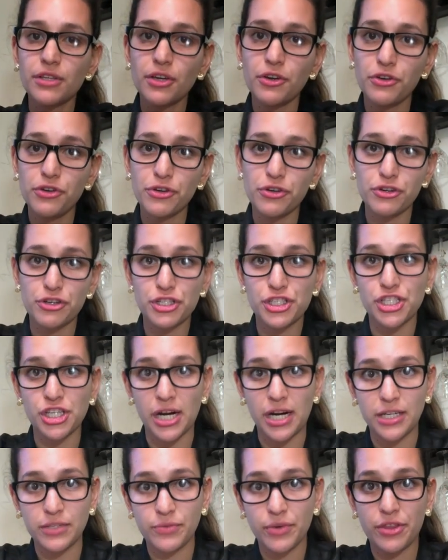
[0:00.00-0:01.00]
you're
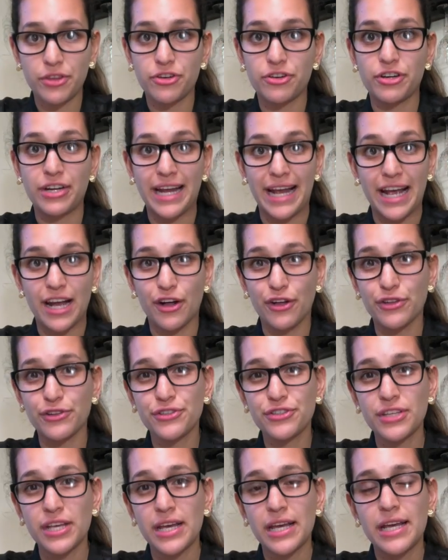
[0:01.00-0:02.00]
done with your nails,